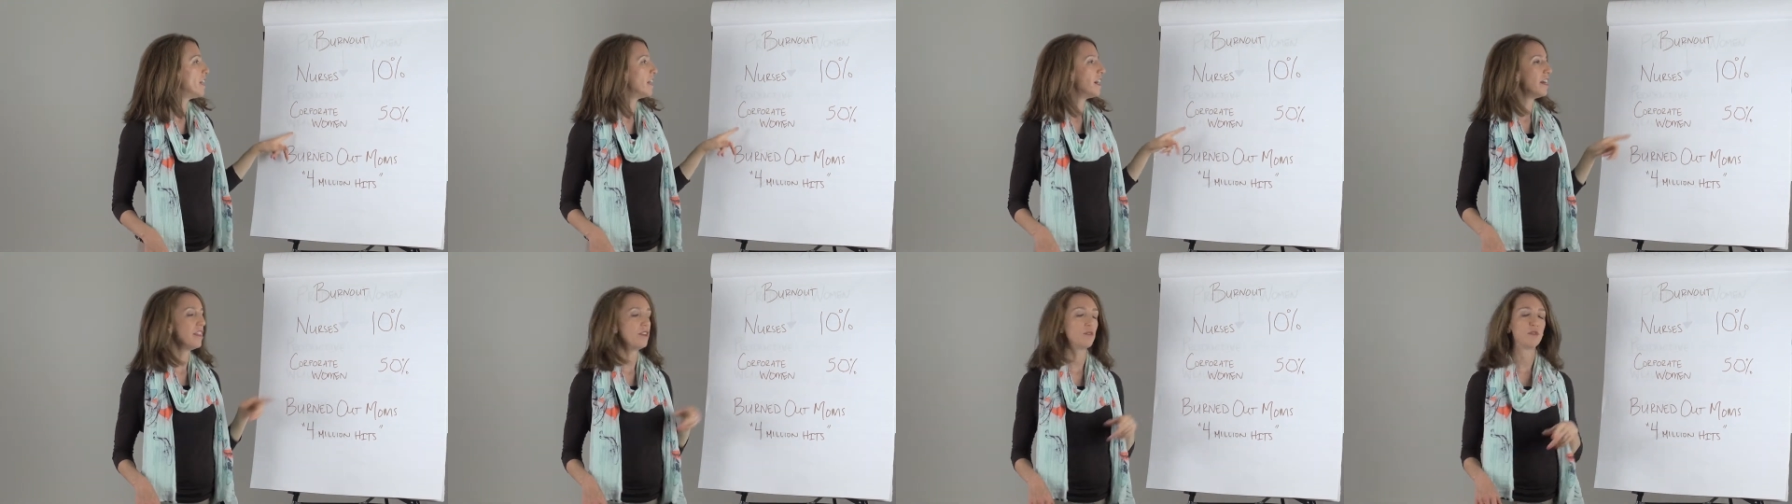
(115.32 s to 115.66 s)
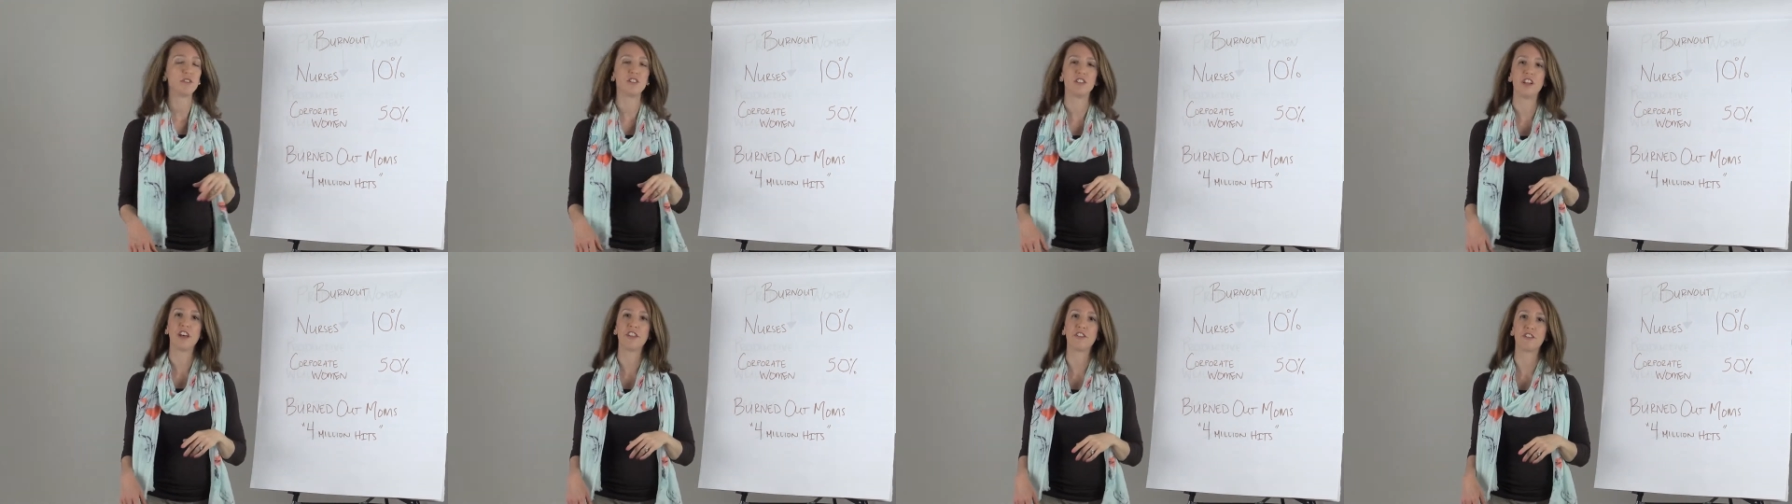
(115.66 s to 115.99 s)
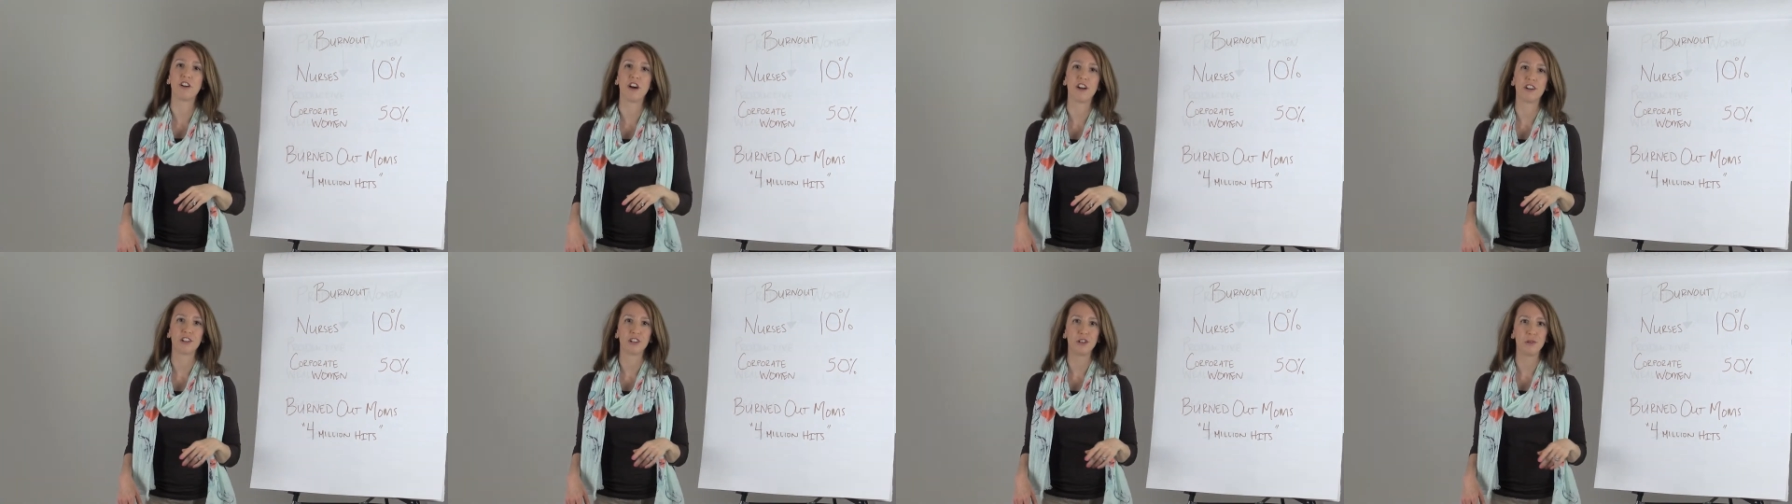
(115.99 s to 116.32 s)
There was another
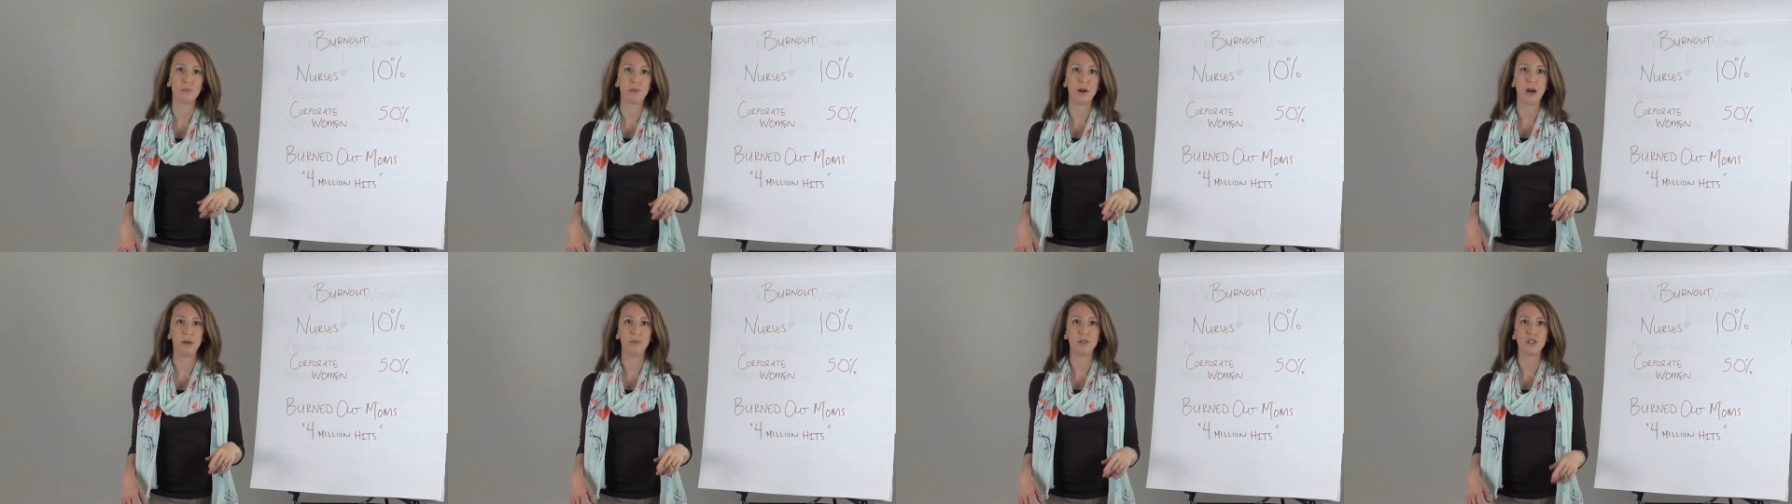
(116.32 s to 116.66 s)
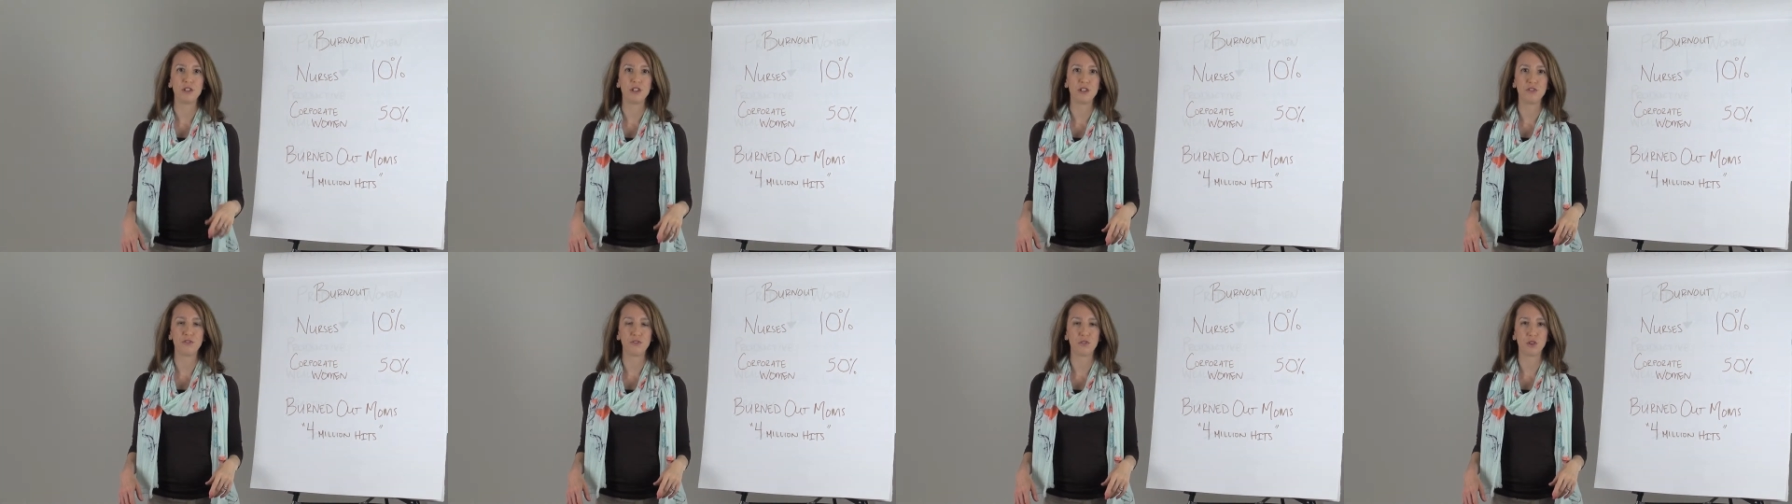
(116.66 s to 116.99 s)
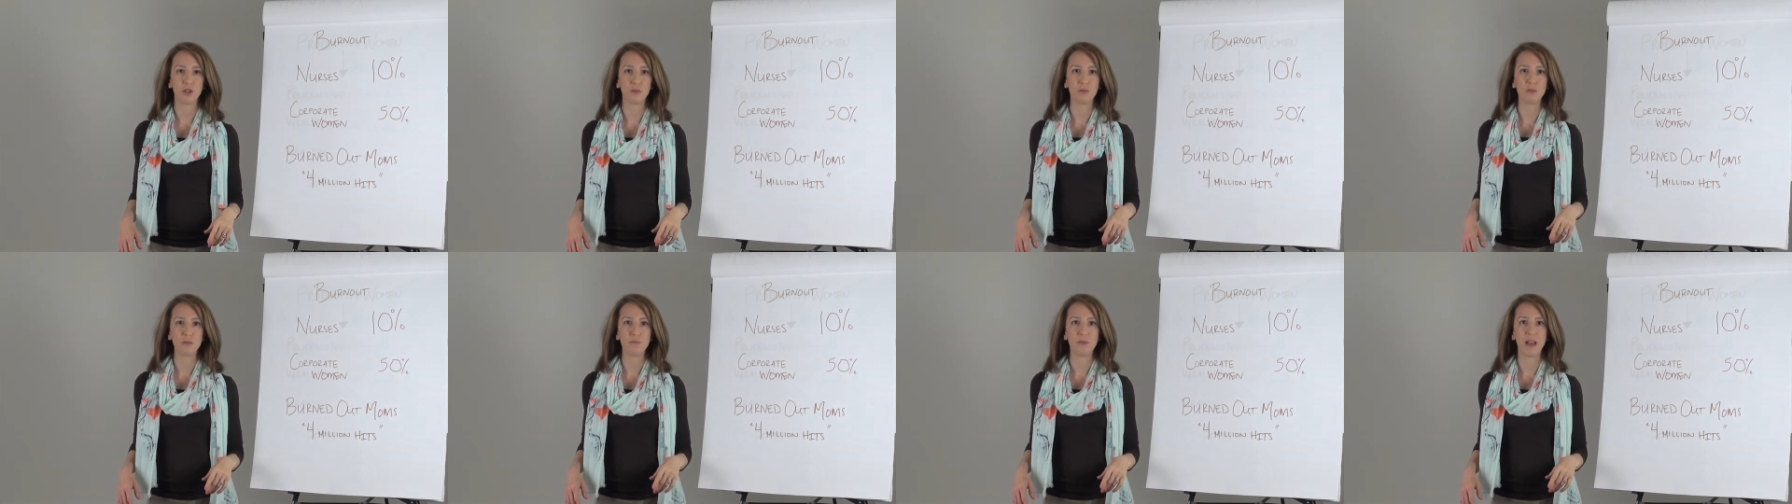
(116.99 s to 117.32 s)
article published in Forbes